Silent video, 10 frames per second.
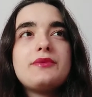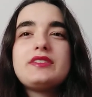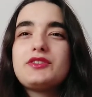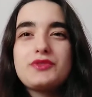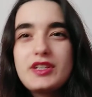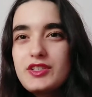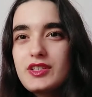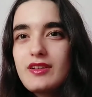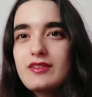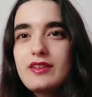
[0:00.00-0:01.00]

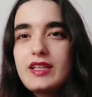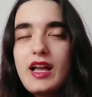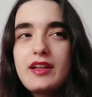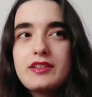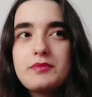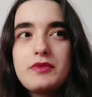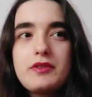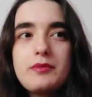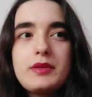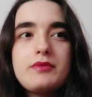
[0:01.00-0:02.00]
restrictions societies put
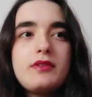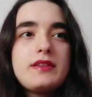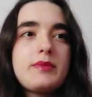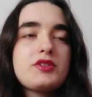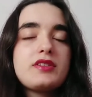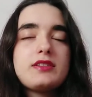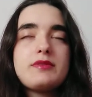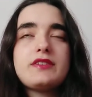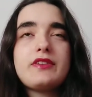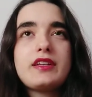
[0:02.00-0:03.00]
on people, especially in
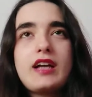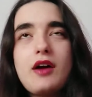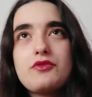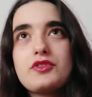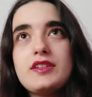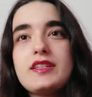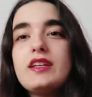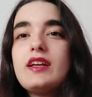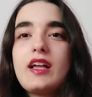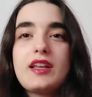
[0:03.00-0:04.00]
specific countries,
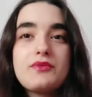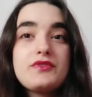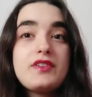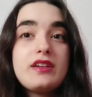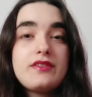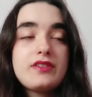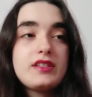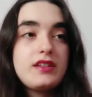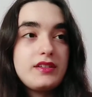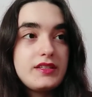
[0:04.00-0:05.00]
and it was very
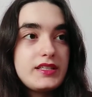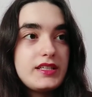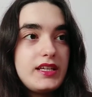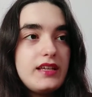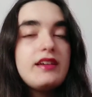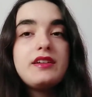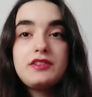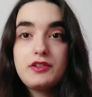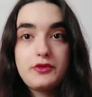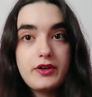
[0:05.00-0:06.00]
interesting to see.
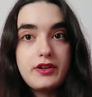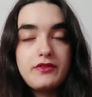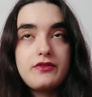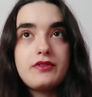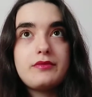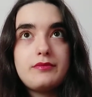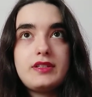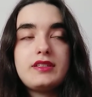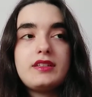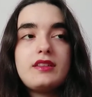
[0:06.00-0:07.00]
Trigger warning for
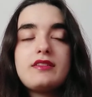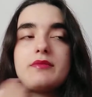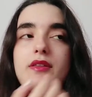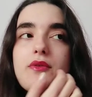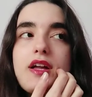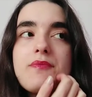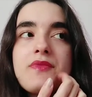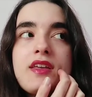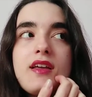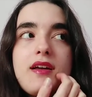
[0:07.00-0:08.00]
mental illness, by the way.
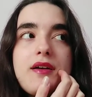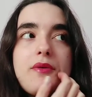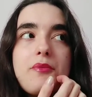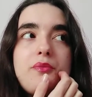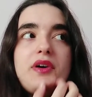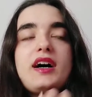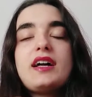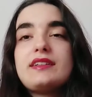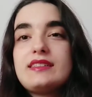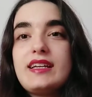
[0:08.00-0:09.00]

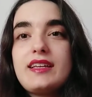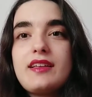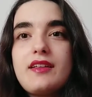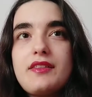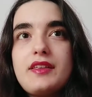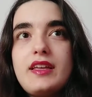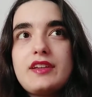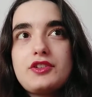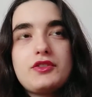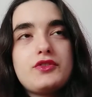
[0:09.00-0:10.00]
But like the
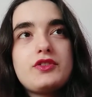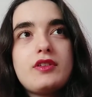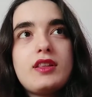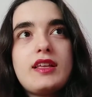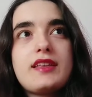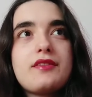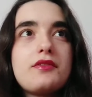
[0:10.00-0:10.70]
execution, like the